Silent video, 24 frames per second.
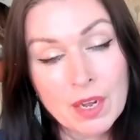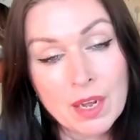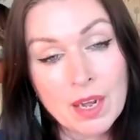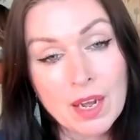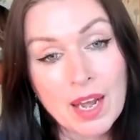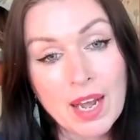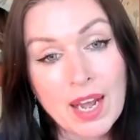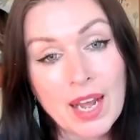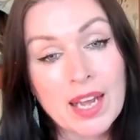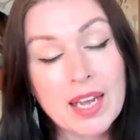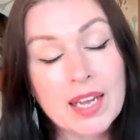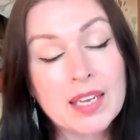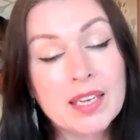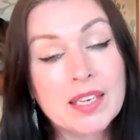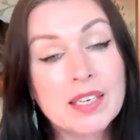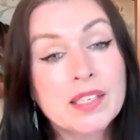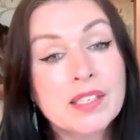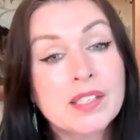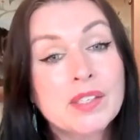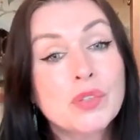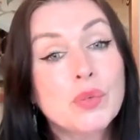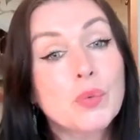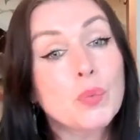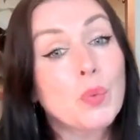
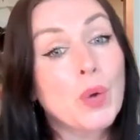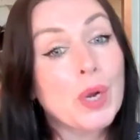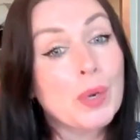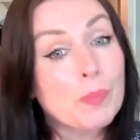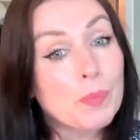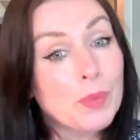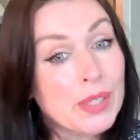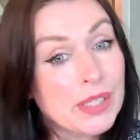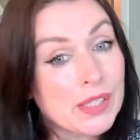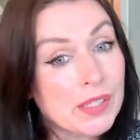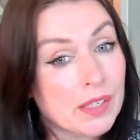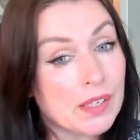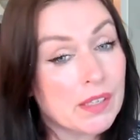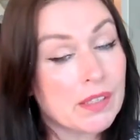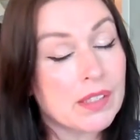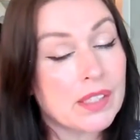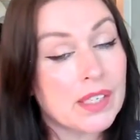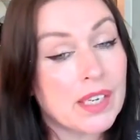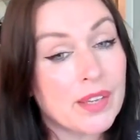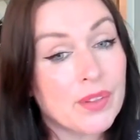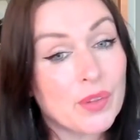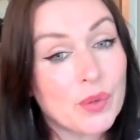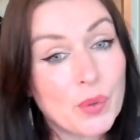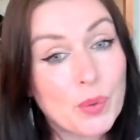And when we start to
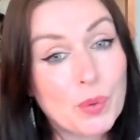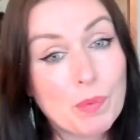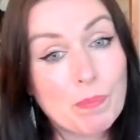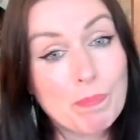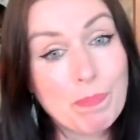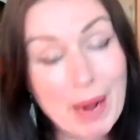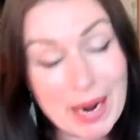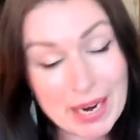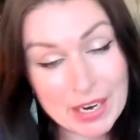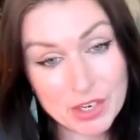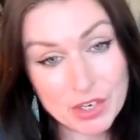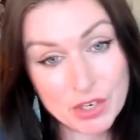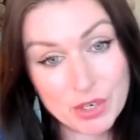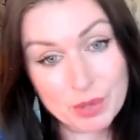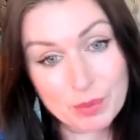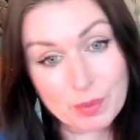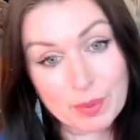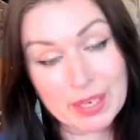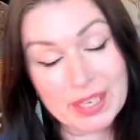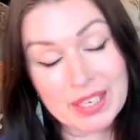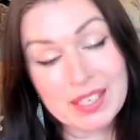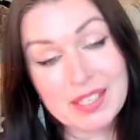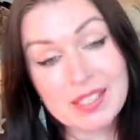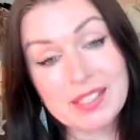get the call back to
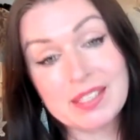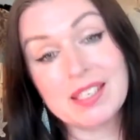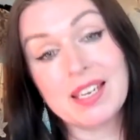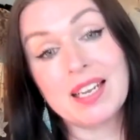it,